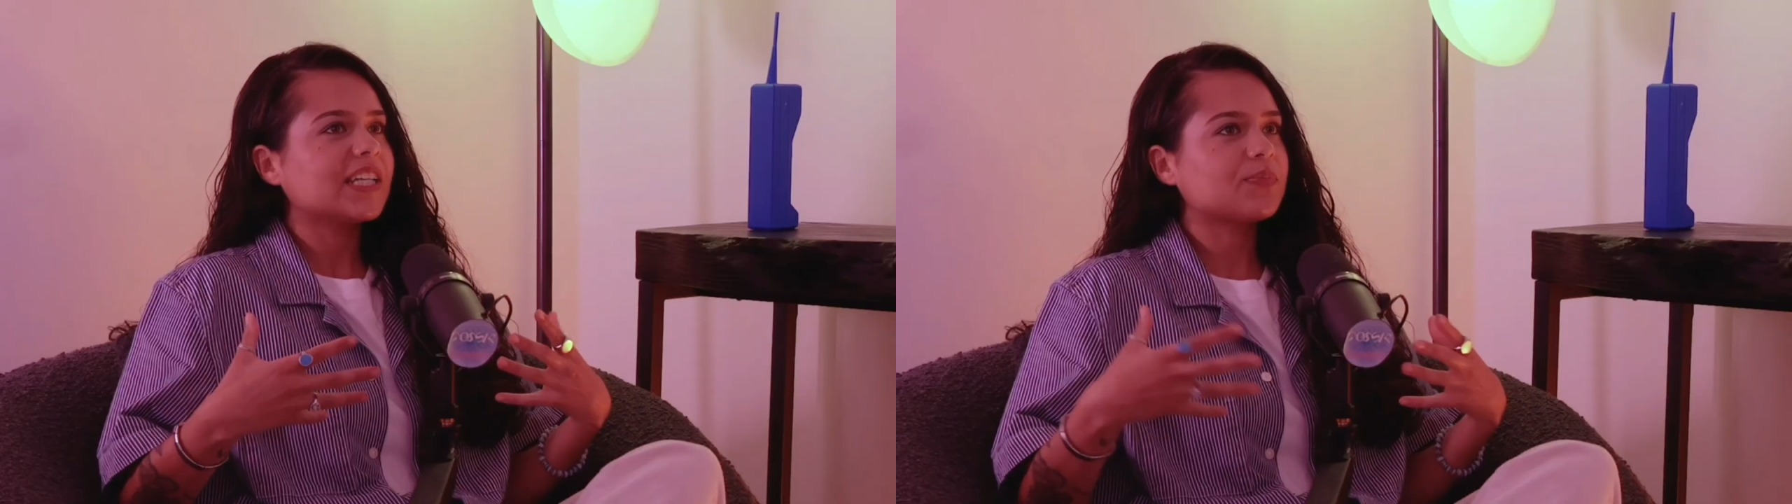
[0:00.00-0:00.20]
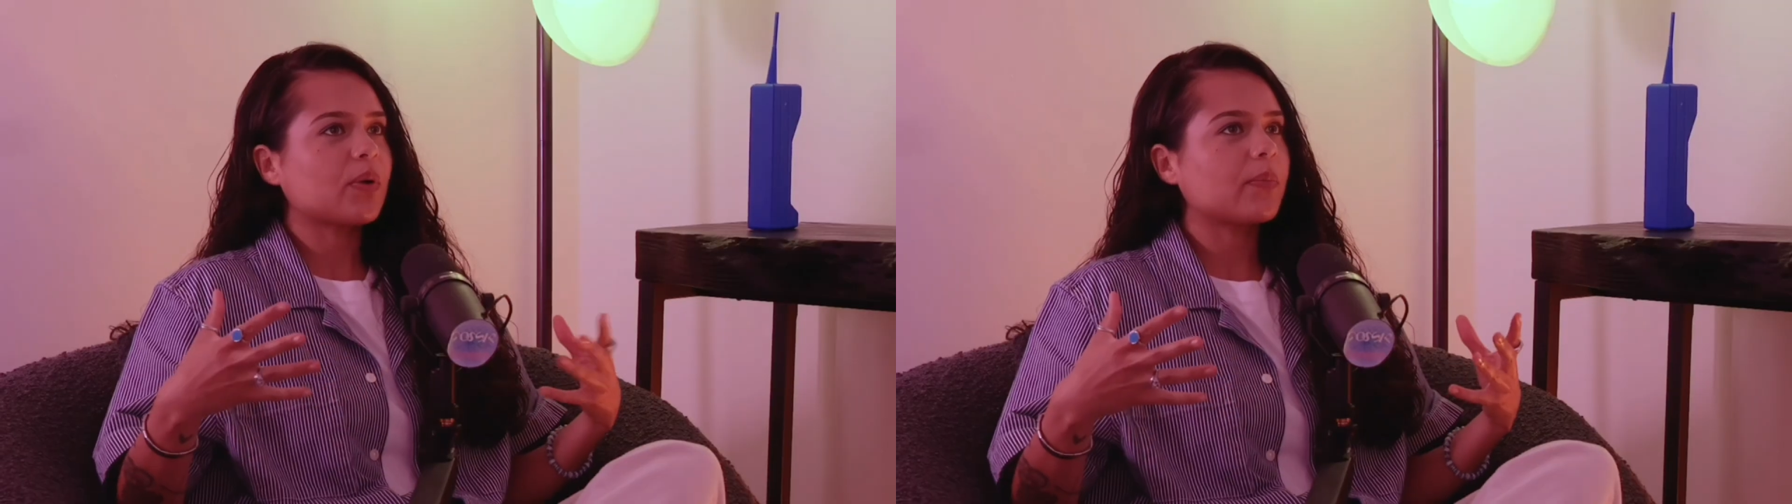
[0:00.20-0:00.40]

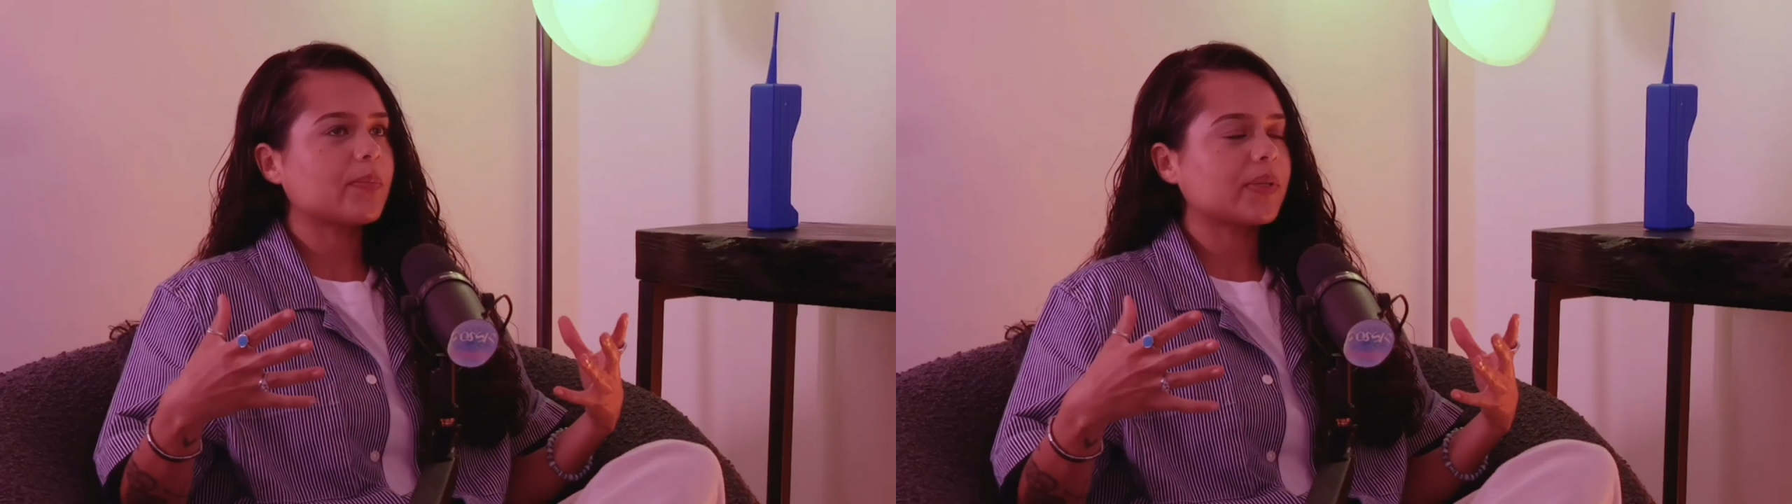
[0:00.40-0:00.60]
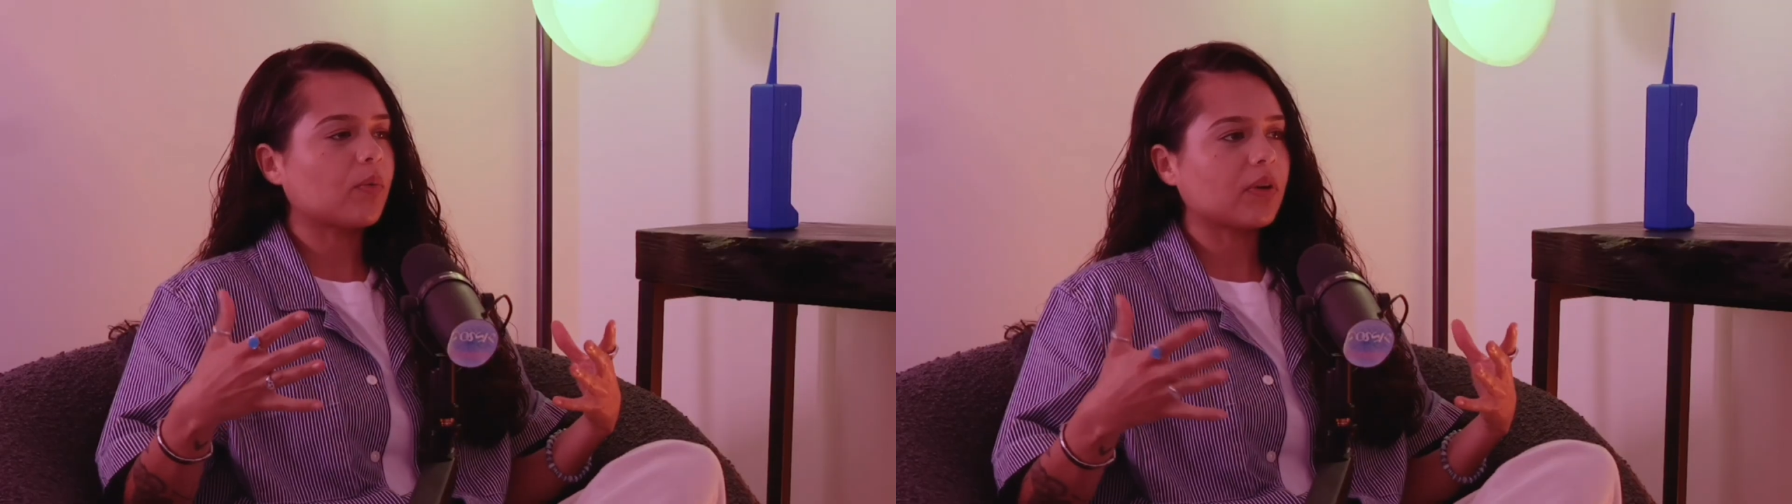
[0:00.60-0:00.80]
It's
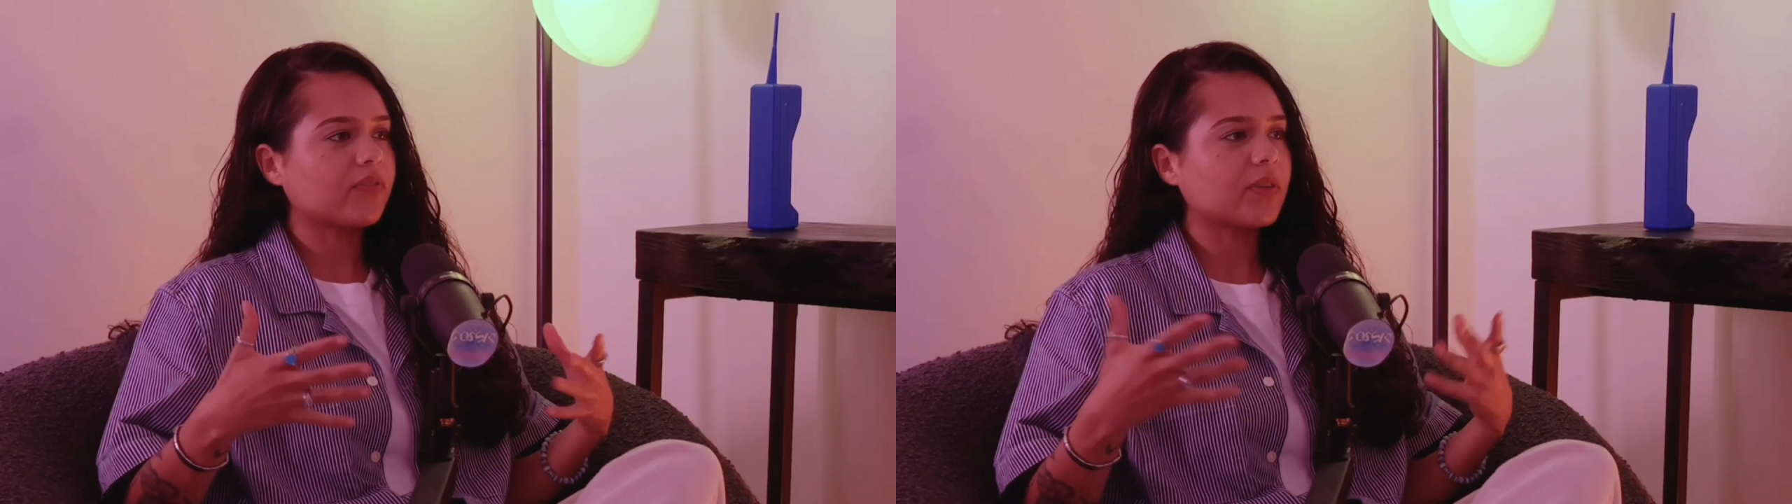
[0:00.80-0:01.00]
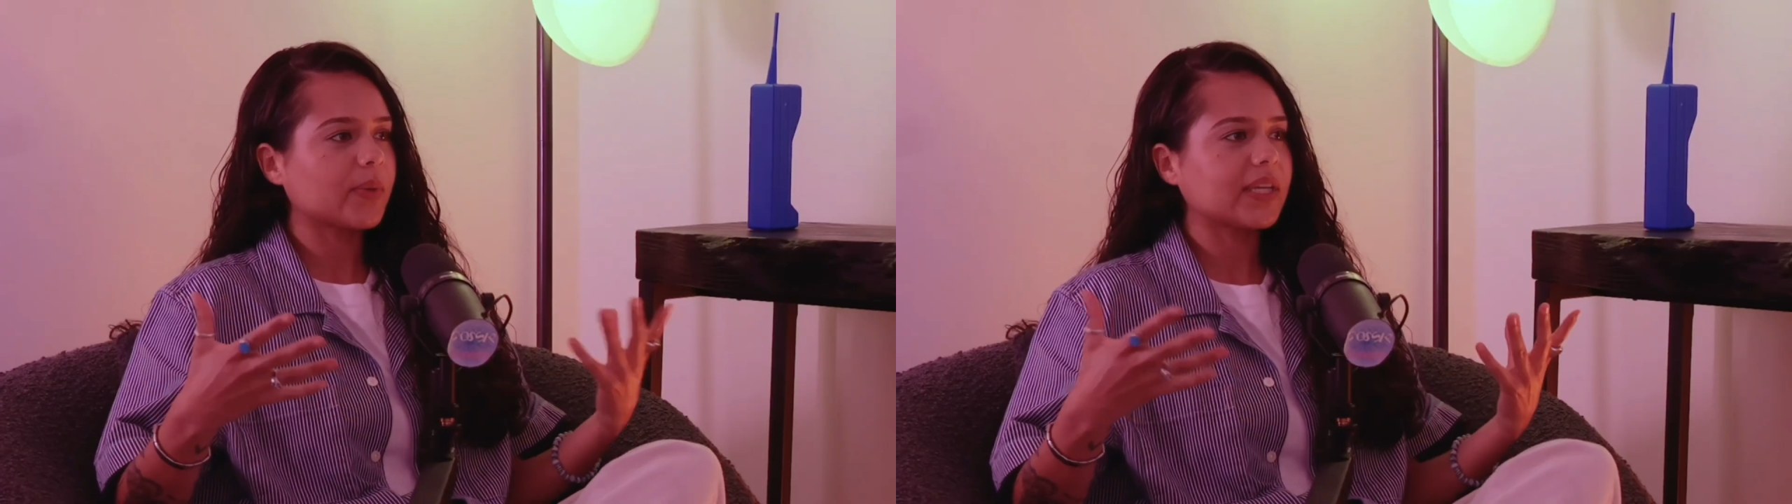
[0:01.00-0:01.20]
probably one
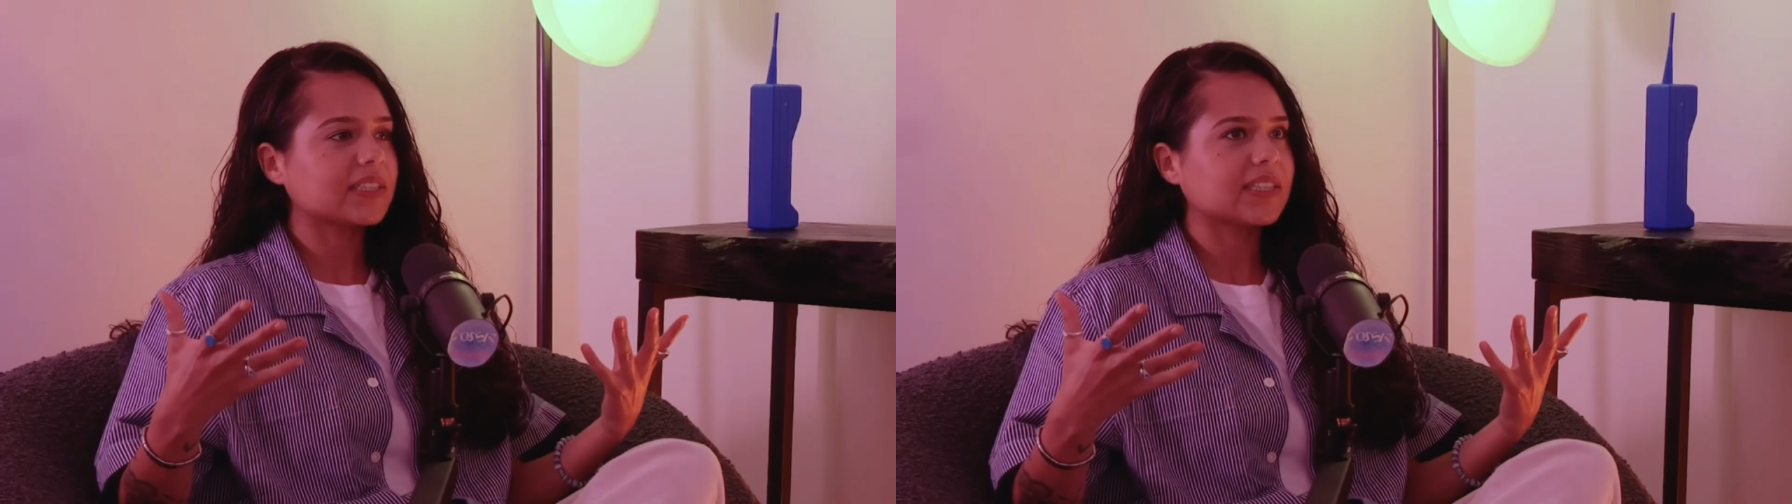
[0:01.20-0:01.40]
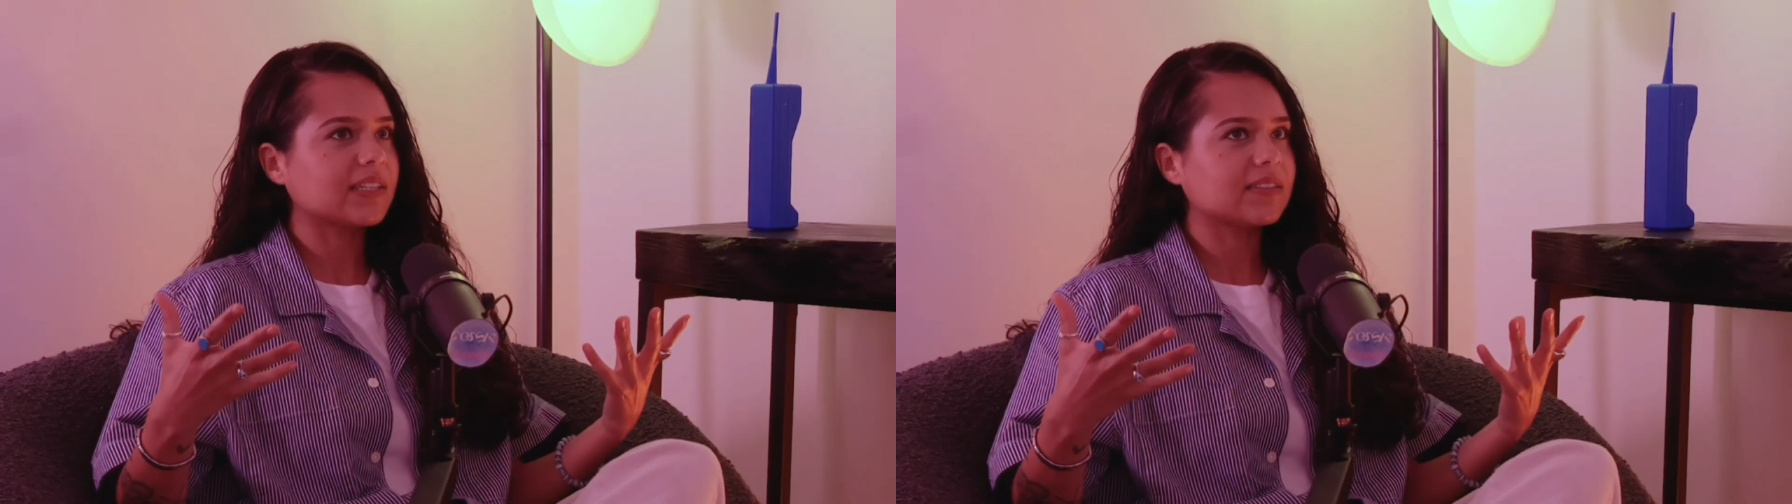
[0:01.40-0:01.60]
of the
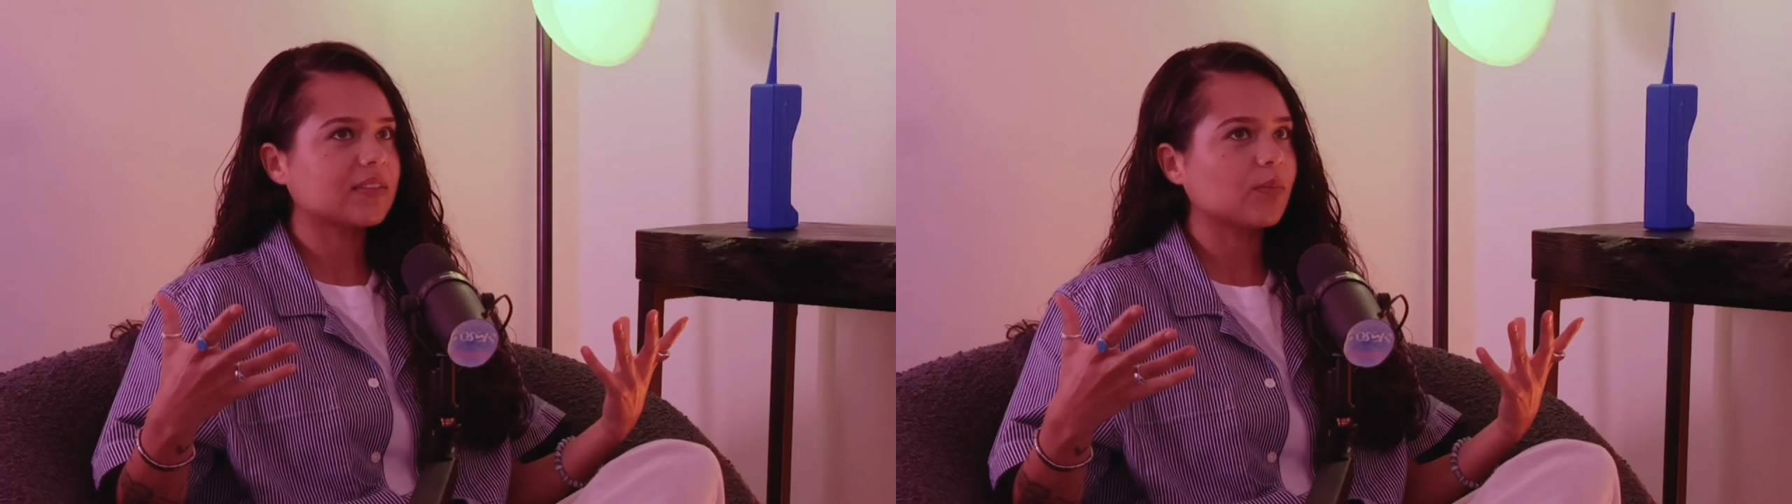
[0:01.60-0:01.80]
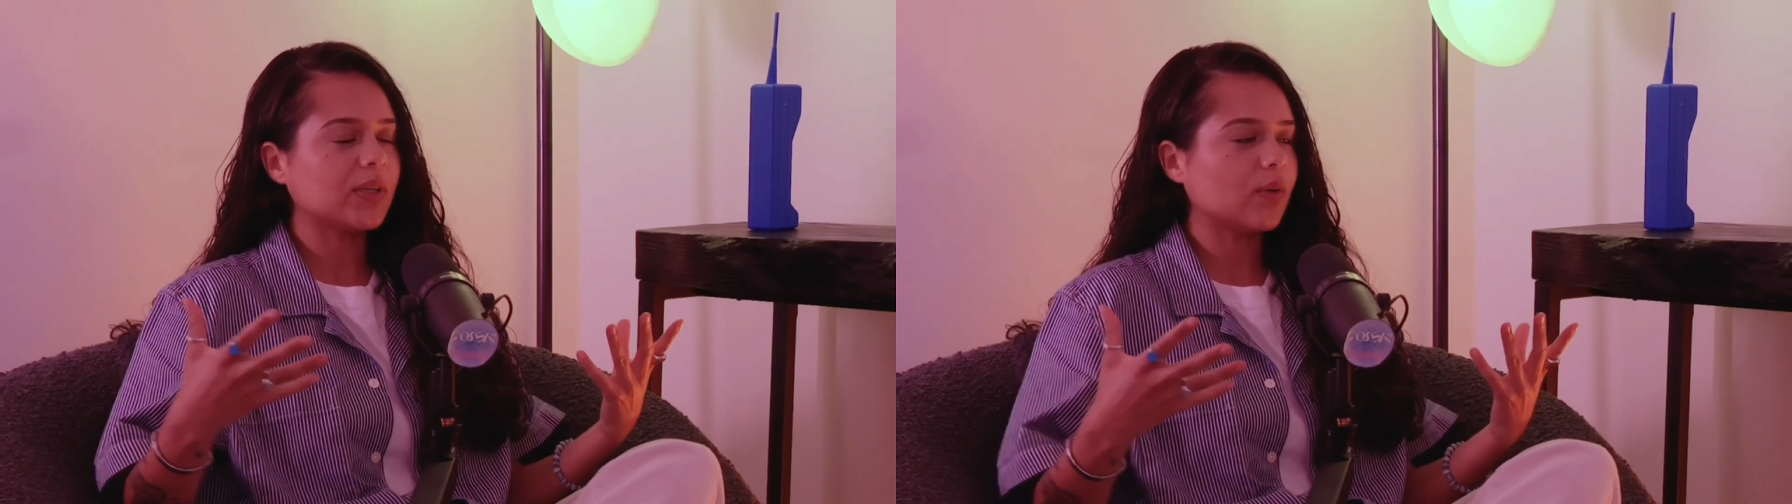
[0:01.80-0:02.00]
biggest things
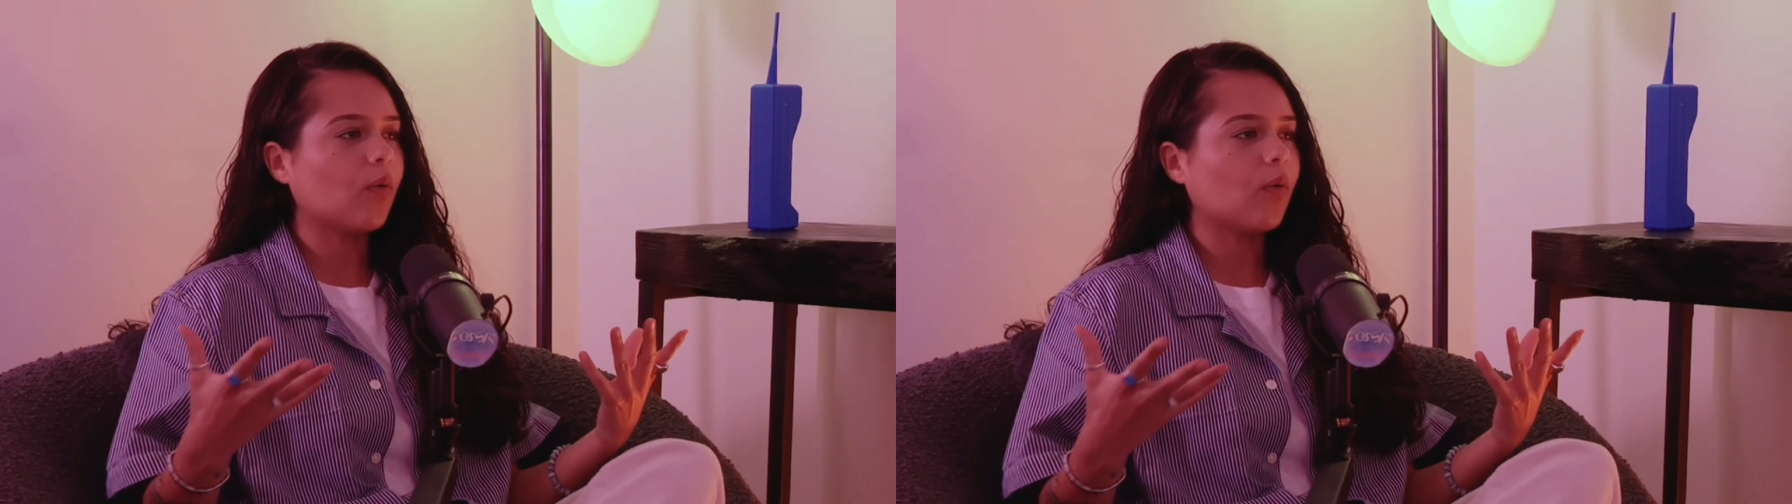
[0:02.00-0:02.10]
that we